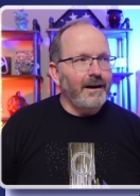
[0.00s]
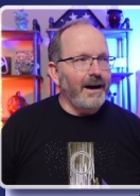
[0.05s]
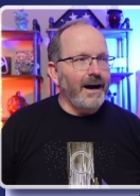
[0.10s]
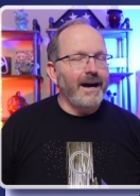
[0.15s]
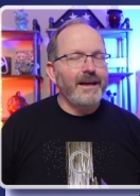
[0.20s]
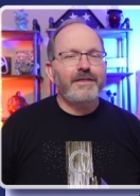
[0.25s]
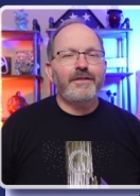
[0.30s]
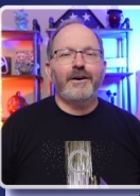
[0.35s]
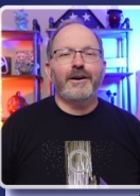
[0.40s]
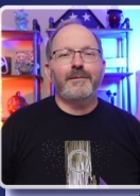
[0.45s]

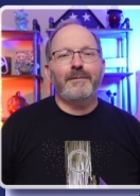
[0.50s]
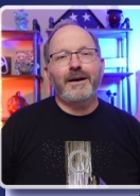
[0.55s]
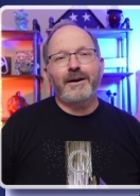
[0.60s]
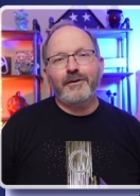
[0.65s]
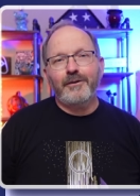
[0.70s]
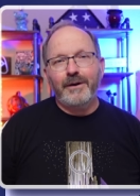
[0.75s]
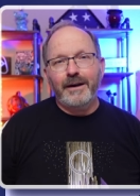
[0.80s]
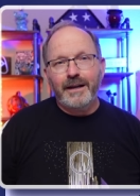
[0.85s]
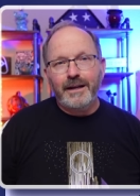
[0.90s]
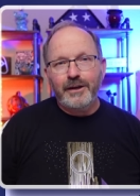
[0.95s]
I thought
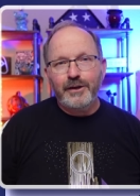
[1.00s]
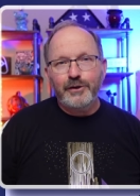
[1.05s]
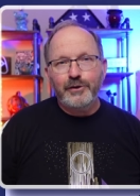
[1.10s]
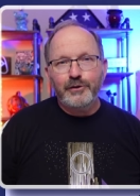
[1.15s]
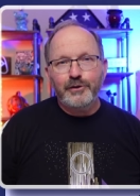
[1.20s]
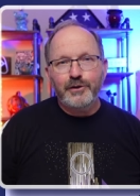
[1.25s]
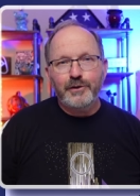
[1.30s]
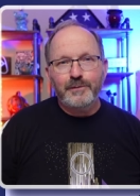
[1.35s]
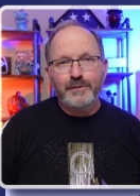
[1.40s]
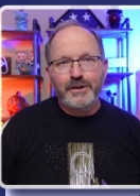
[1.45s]
about creating a
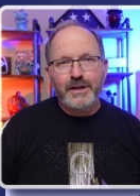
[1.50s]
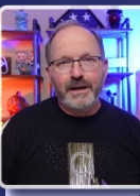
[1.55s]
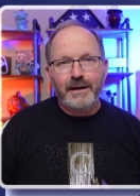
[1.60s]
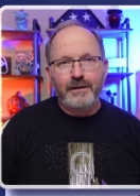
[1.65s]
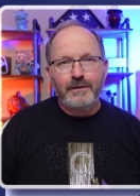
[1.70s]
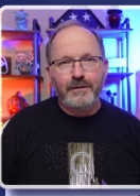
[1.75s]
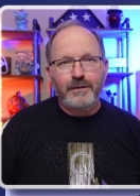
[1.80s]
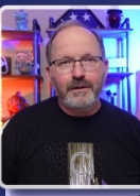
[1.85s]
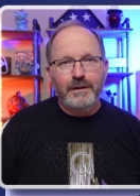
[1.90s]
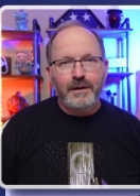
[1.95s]
YouTube
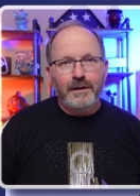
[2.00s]
channel.